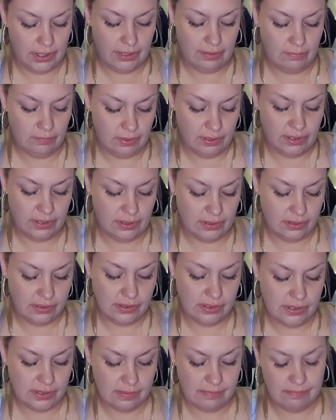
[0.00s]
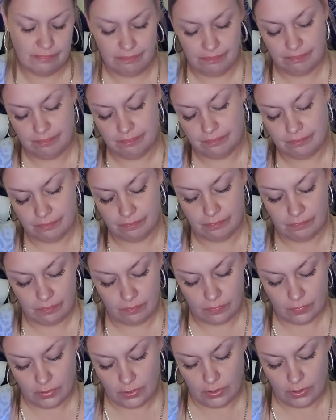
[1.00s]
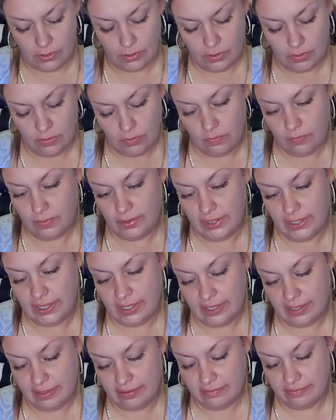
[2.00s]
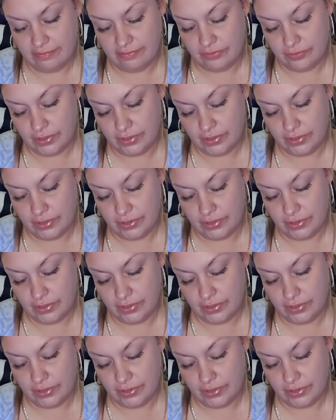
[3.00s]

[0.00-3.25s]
right, what else? We have